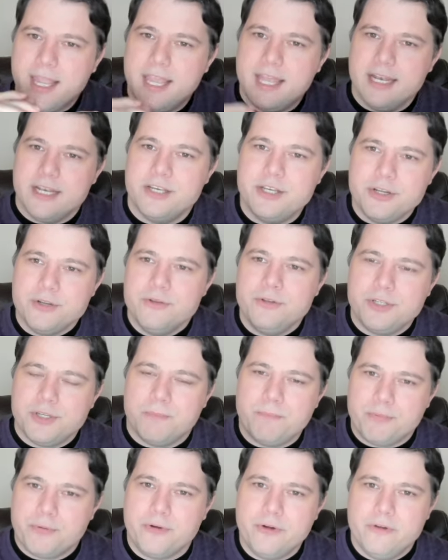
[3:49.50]
do
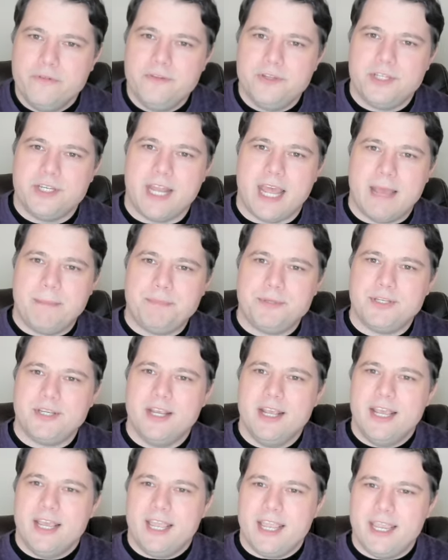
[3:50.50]
some proof steps
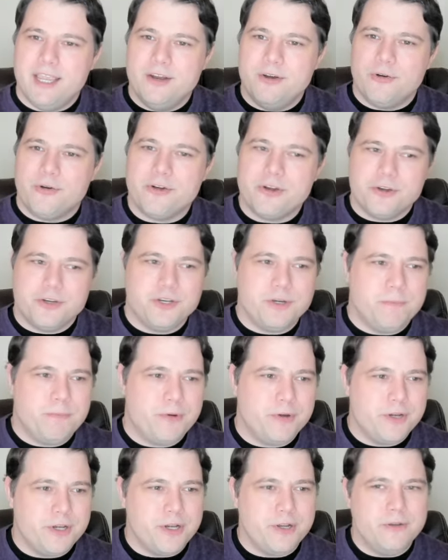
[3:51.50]
in order to
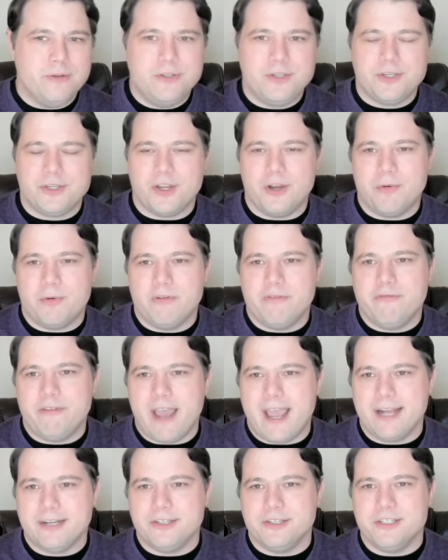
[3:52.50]
produce a
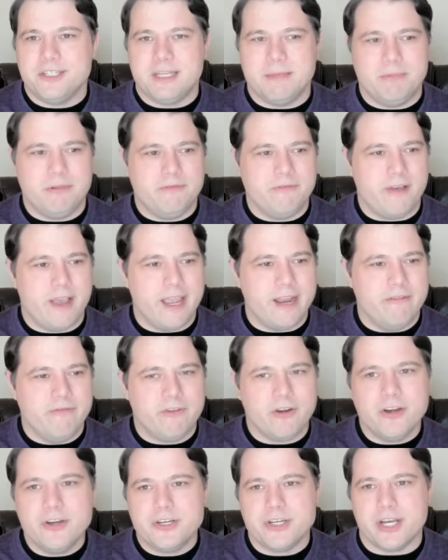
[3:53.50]
refactored simplified
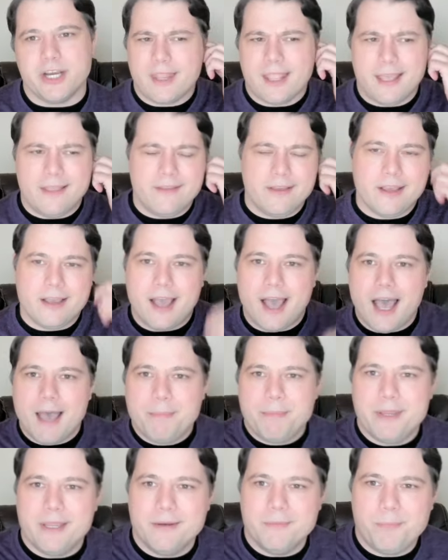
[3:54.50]
version and
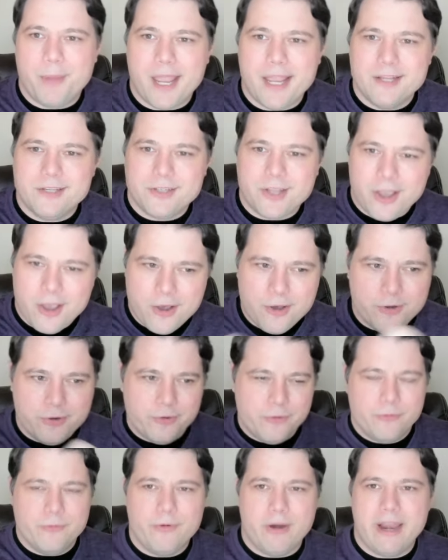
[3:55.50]
copy and paste
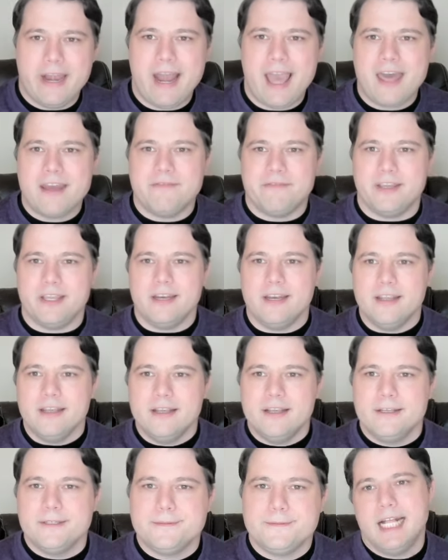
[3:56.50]
code right out of it.
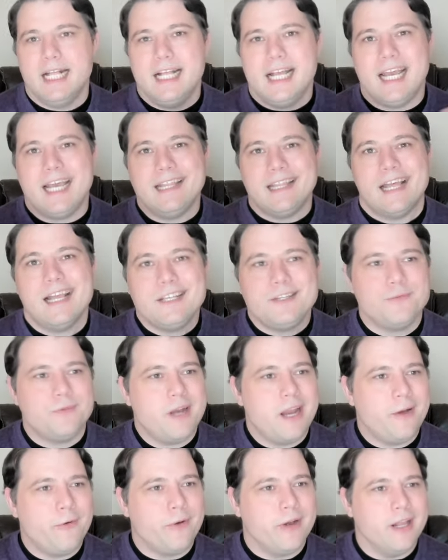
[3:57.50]
And that's when
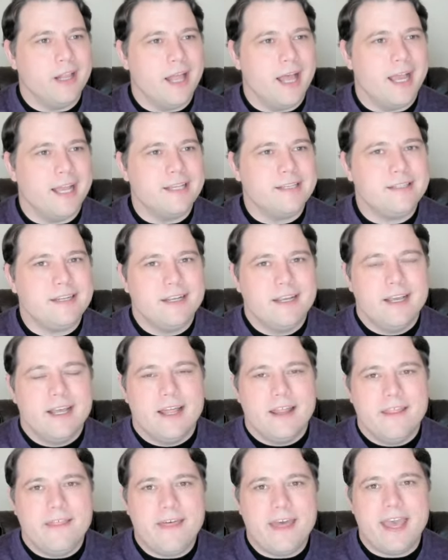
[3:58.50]
I realized
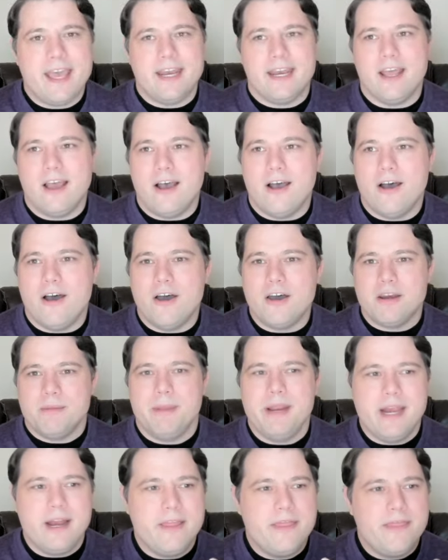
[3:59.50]
that automated